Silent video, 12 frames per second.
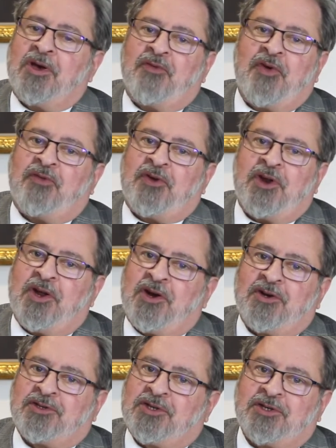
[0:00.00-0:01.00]
50
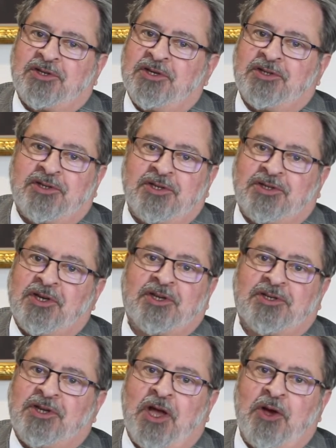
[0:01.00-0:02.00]
years since the
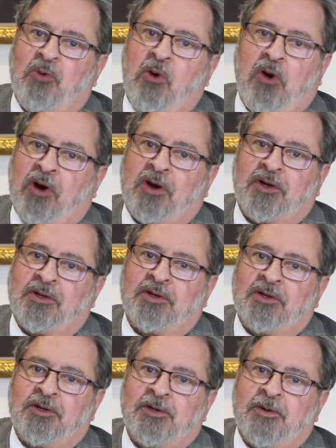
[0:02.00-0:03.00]
Six-Day War,
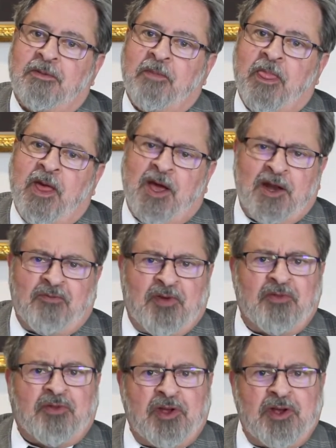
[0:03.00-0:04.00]
and
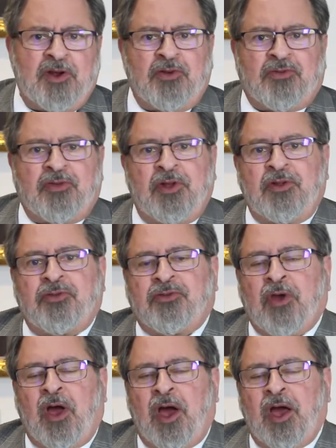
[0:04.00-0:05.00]
50 years since
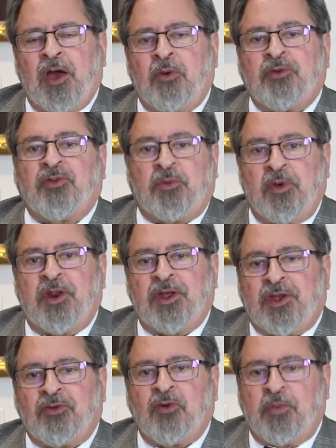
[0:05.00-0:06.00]
I was admitted
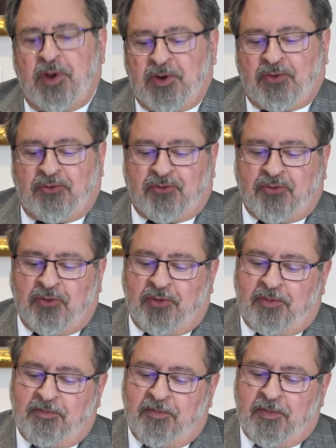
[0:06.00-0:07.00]
to rabbinical school.